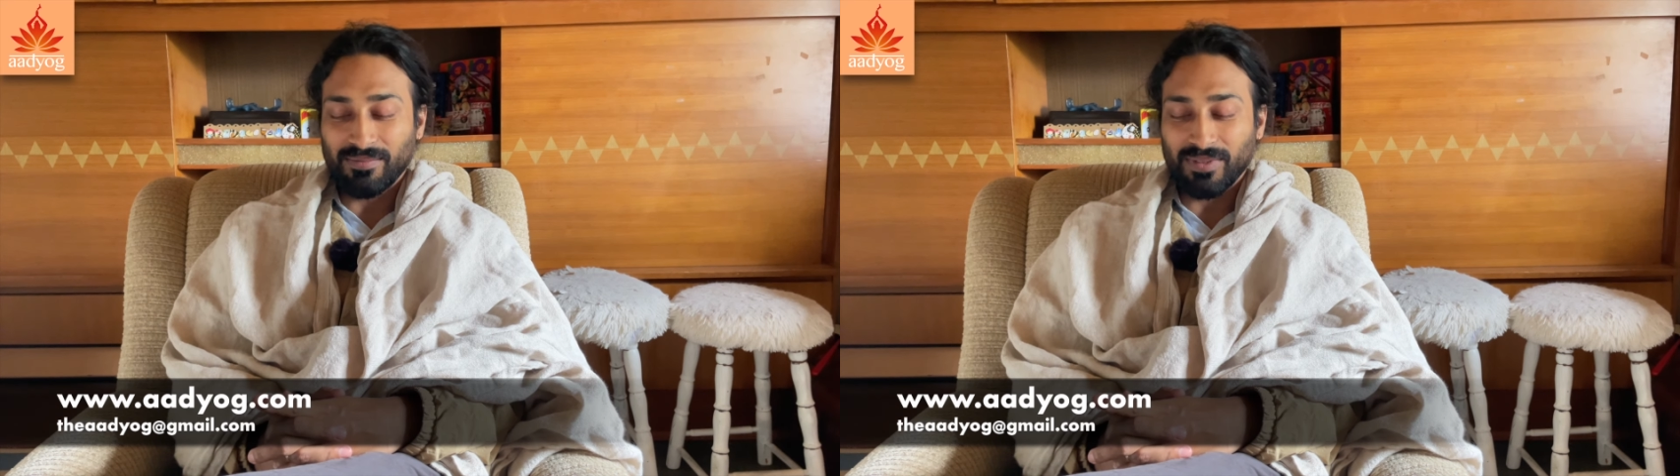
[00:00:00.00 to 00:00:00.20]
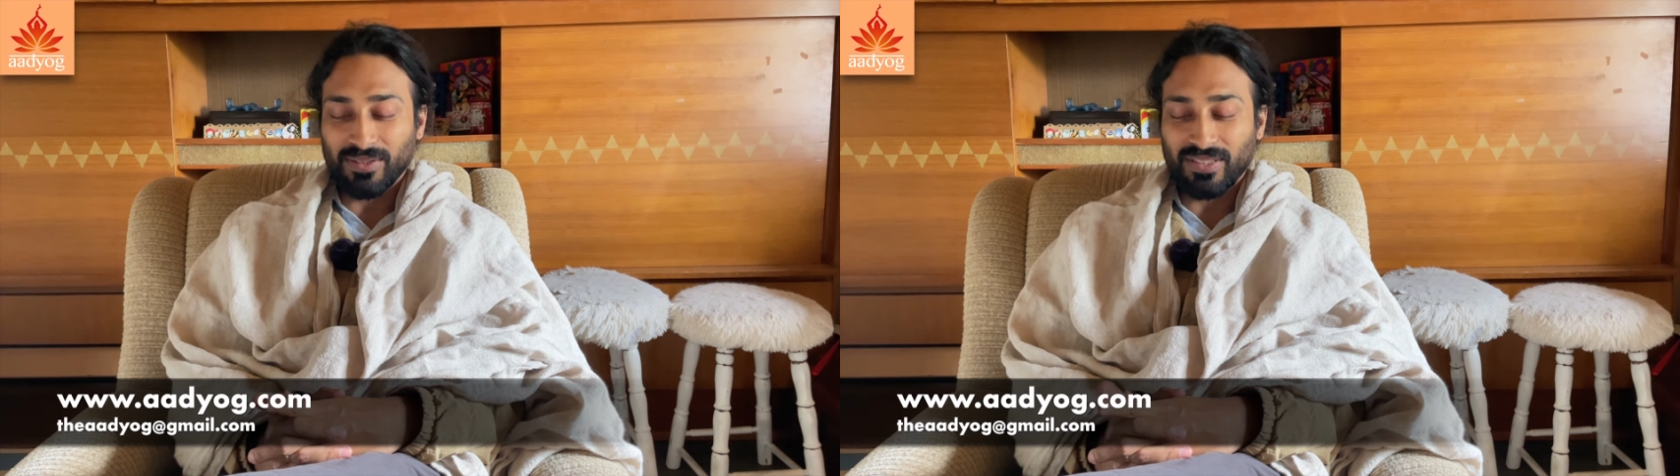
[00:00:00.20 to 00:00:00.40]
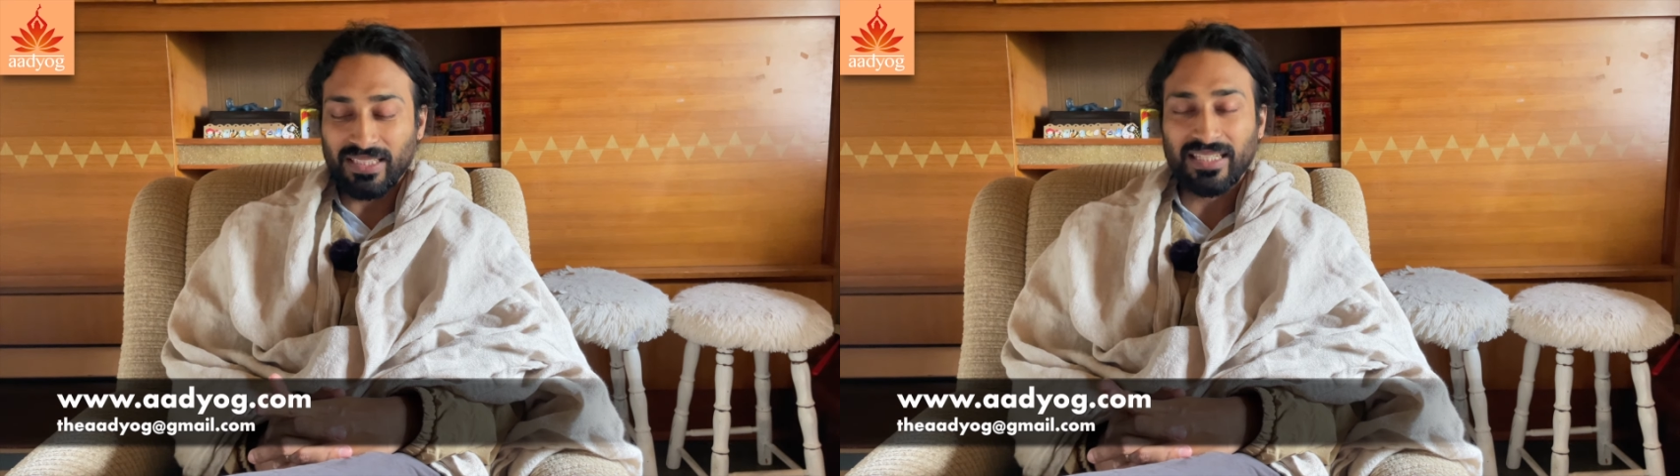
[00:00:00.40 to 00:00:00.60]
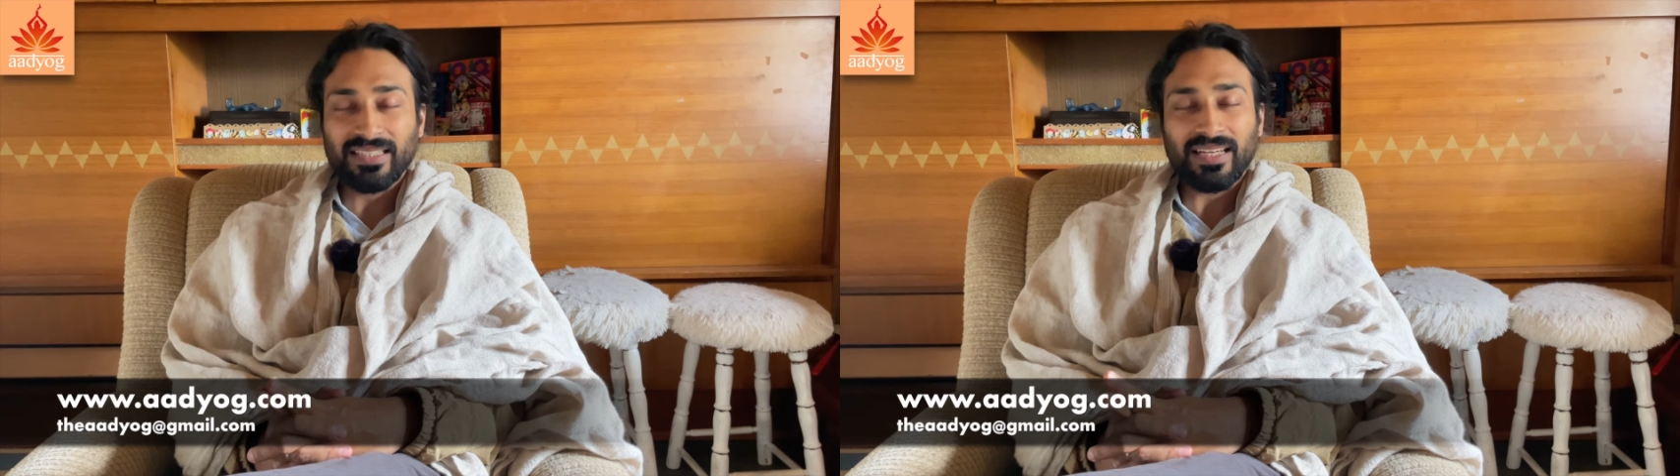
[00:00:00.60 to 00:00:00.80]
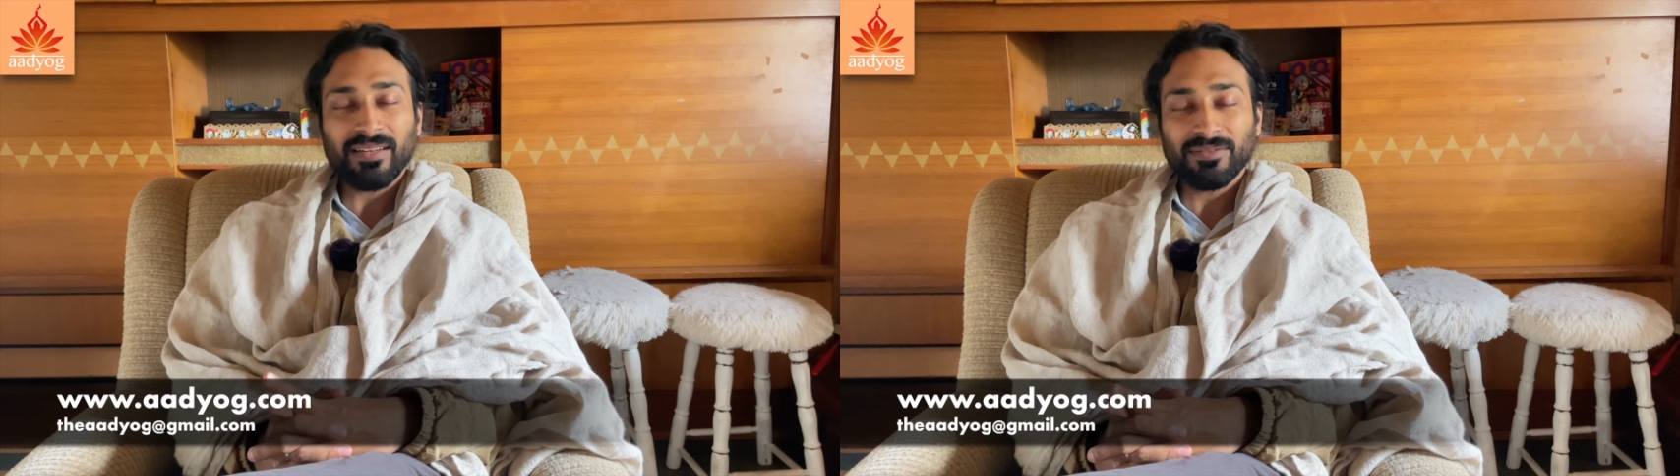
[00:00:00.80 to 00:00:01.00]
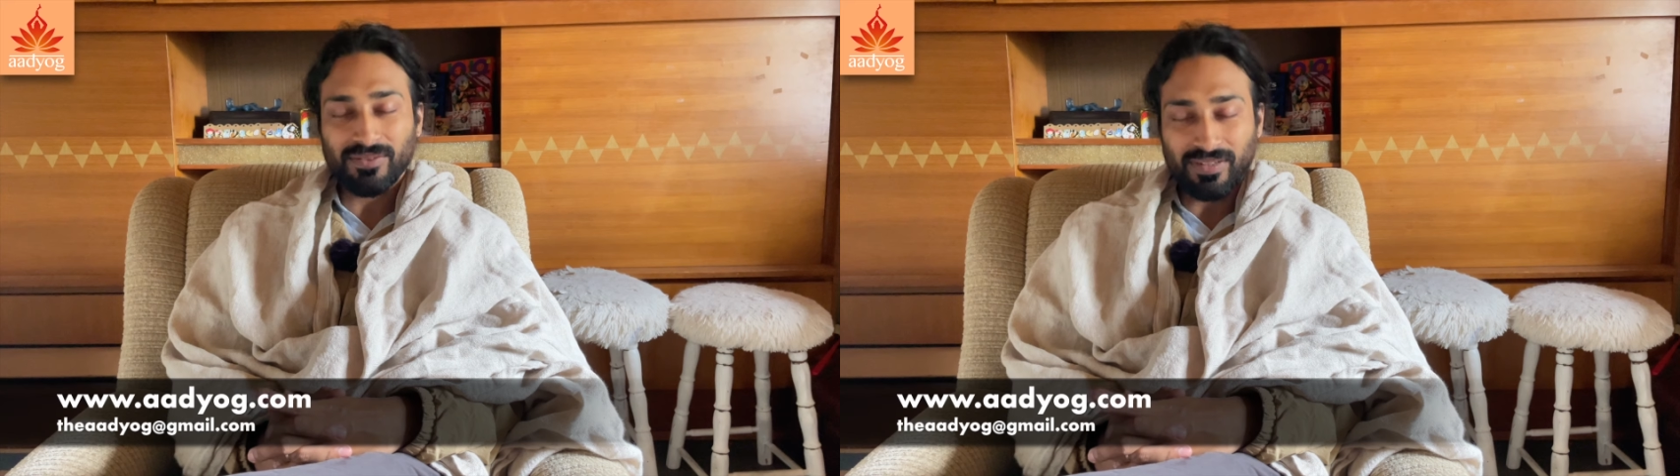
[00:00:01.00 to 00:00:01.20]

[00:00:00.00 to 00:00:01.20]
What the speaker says: because these days I have to